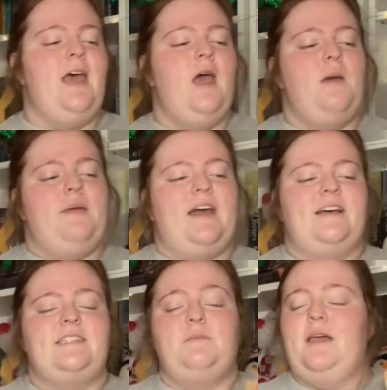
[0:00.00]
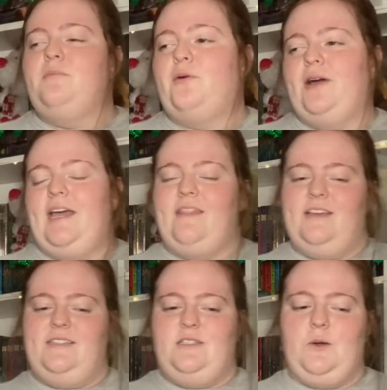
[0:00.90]
because the main boy in
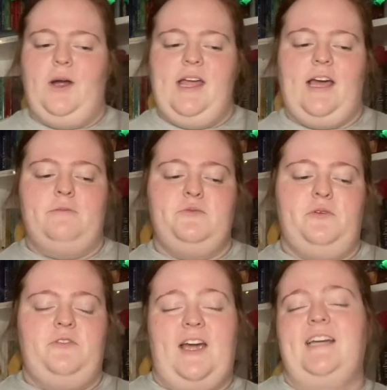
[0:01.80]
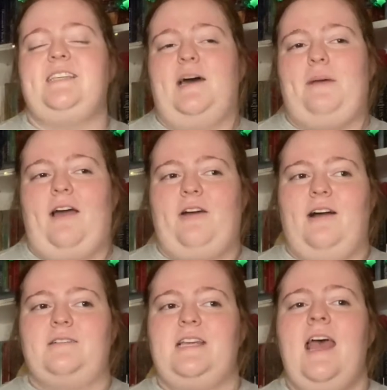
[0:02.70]
this story comes from a very sad
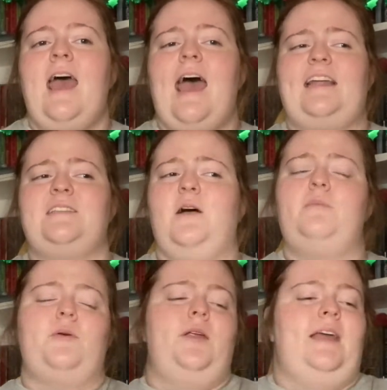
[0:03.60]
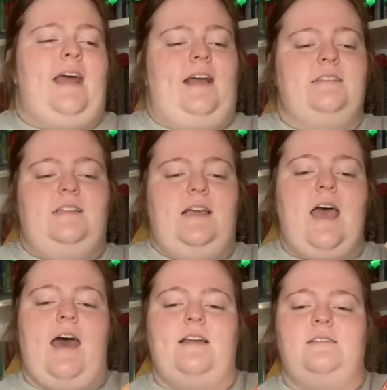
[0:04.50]
background and he's all broody and angsty,
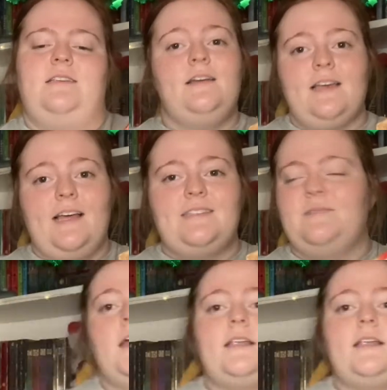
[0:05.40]
and yes.